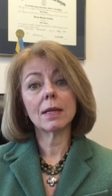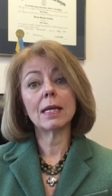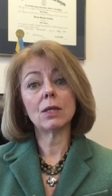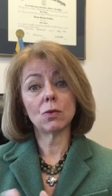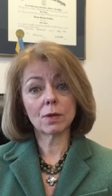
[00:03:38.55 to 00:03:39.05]

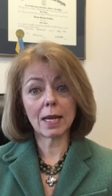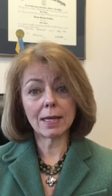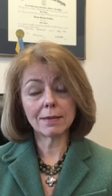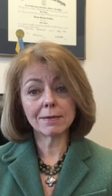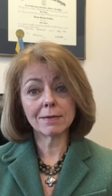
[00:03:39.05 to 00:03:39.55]
in your
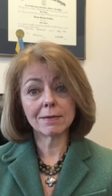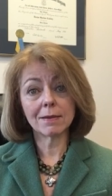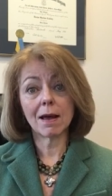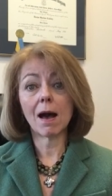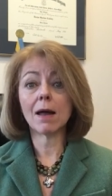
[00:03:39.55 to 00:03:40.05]
case,
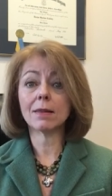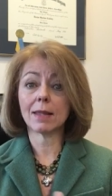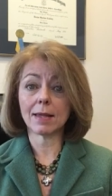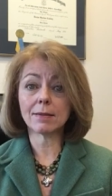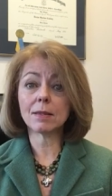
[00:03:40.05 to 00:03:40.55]

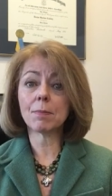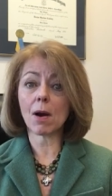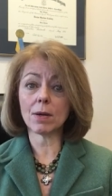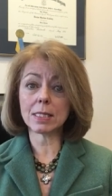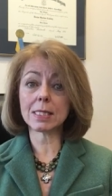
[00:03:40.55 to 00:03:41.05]
unless the
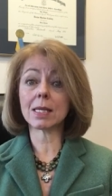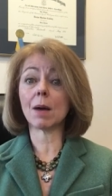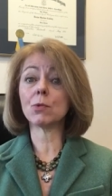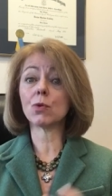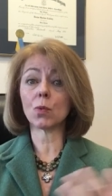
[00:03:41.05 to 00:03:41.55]
parties can
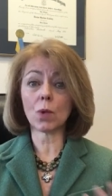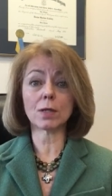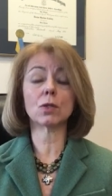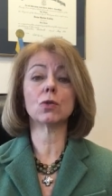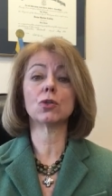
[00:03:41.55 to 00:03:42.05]
come to a
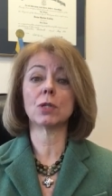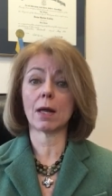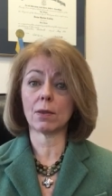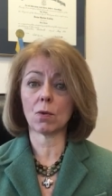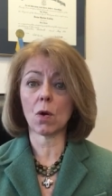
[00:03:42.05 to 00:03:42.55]
resolution
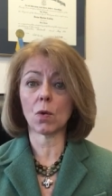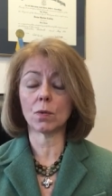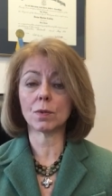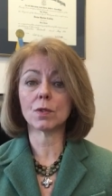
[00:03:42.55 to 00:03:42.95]
on their own.